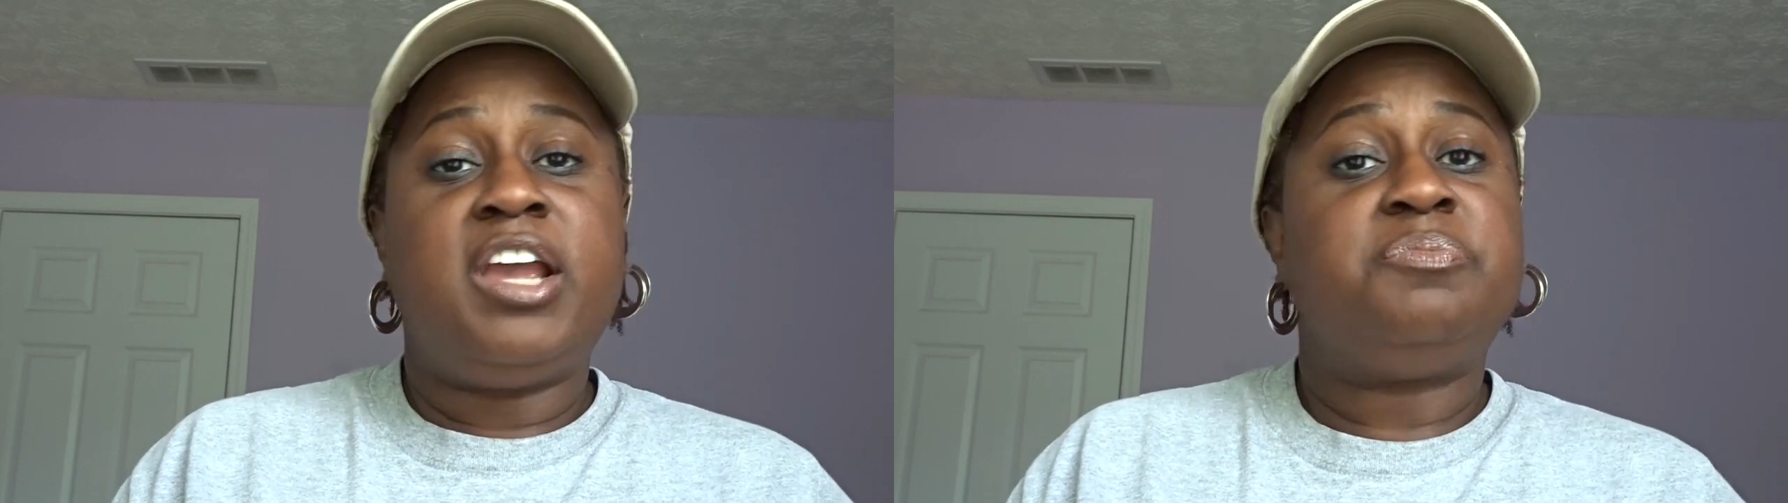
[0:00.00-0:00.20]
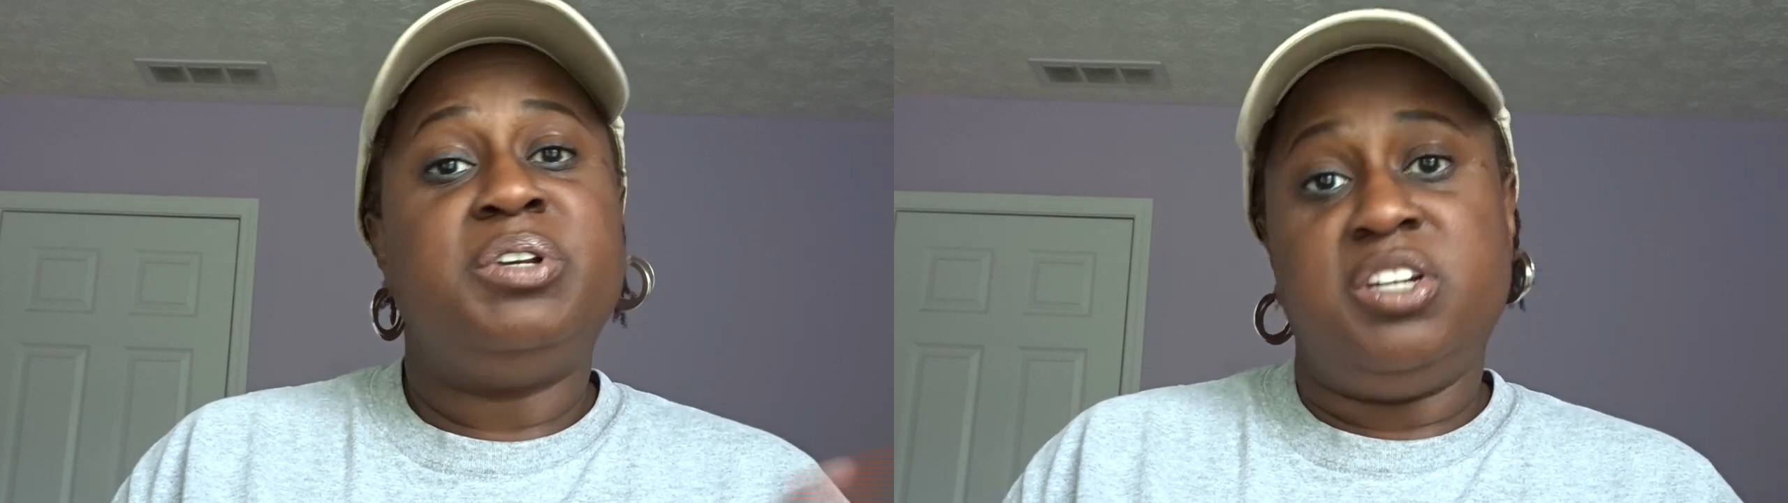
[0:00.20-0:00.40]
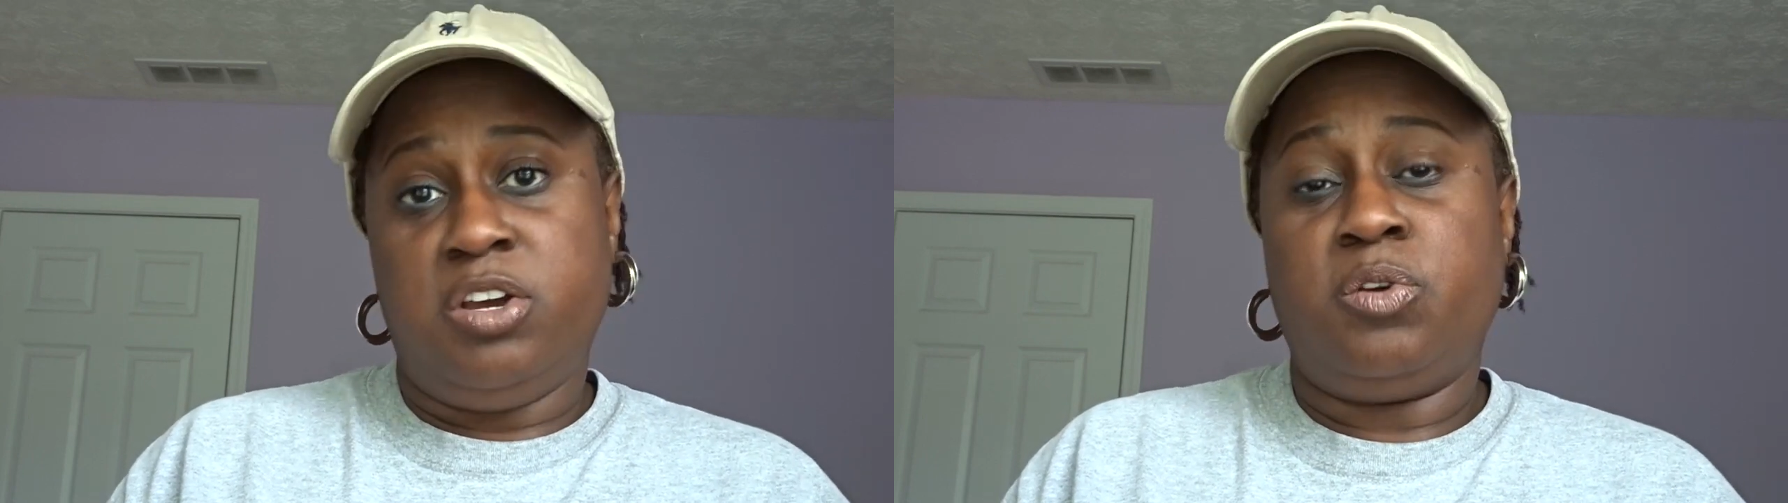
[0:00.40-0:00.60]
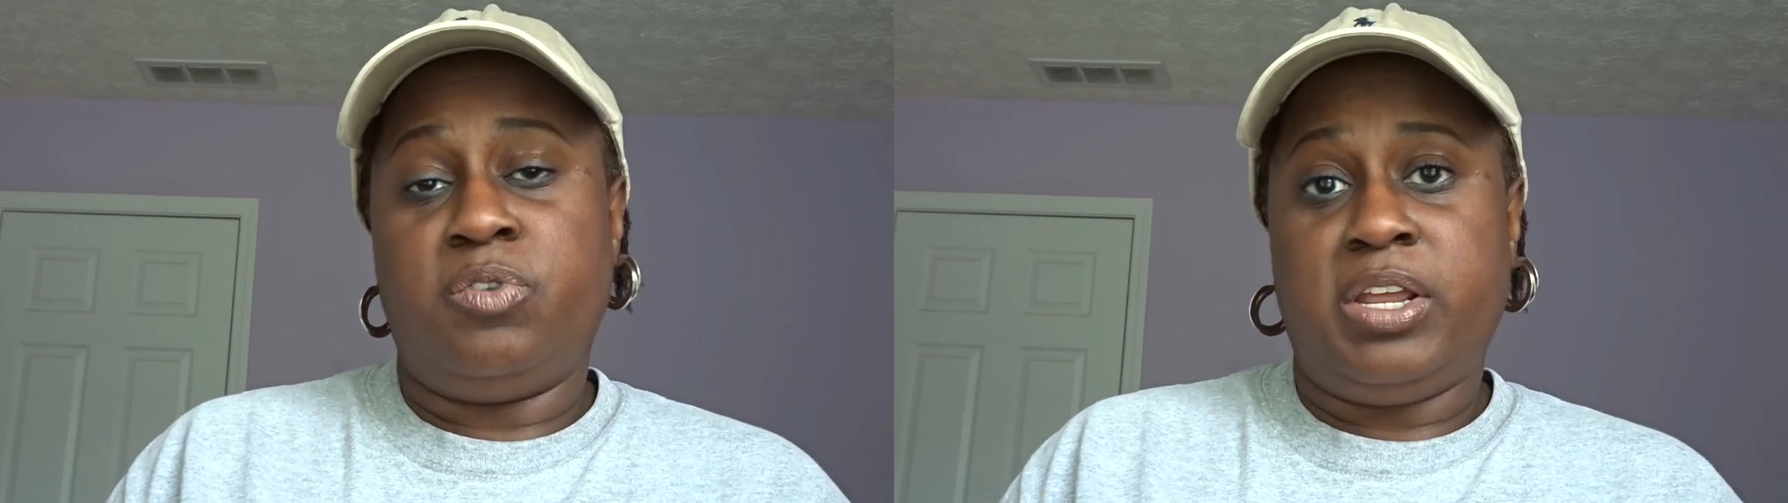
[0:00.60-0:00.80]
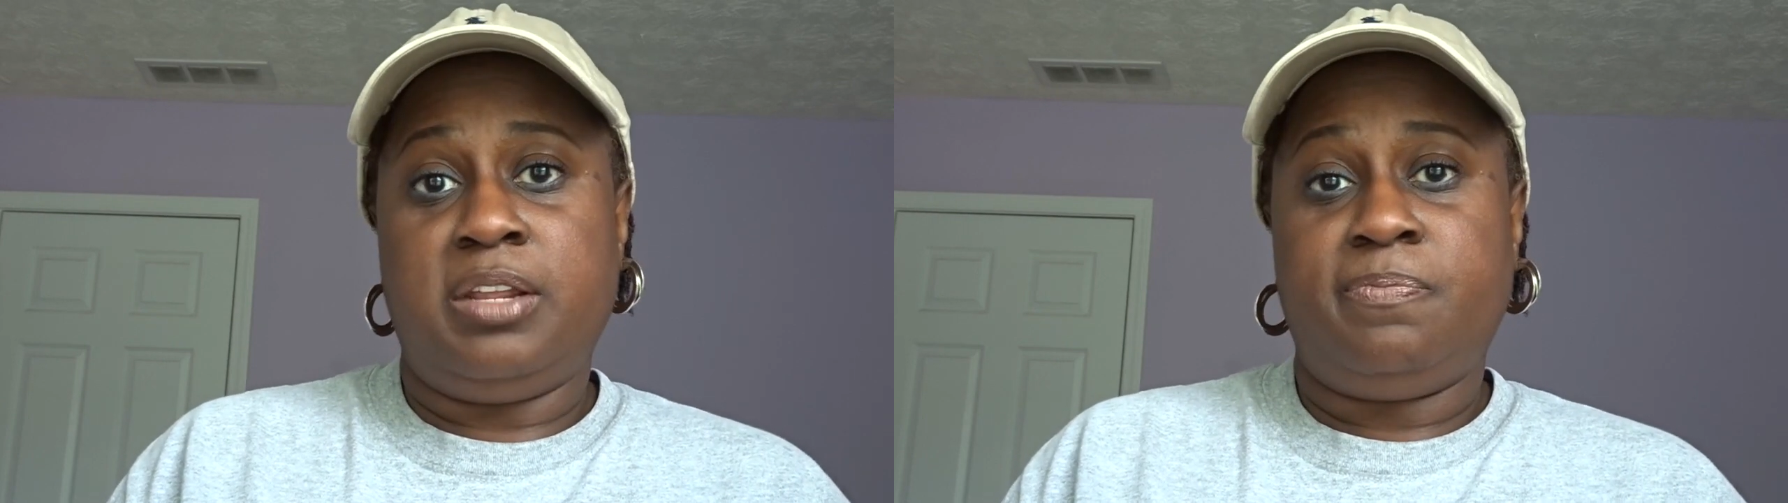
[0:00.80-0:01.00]
has been done
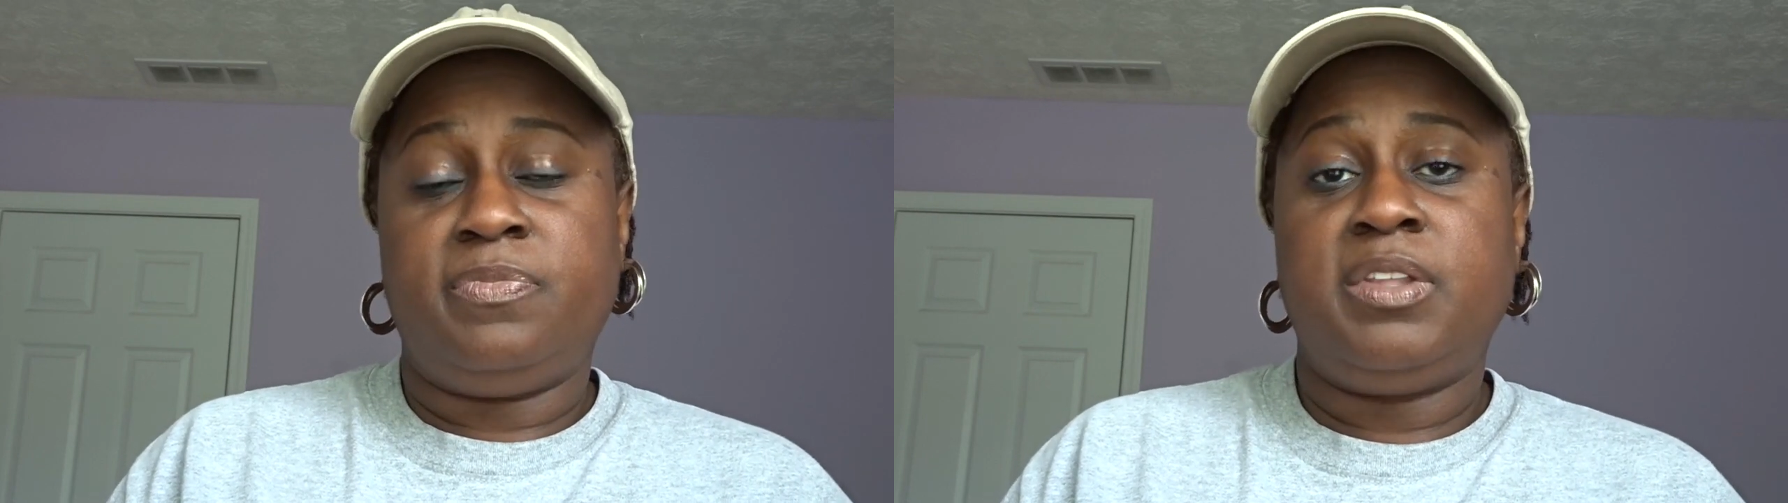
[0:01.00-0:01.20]
already.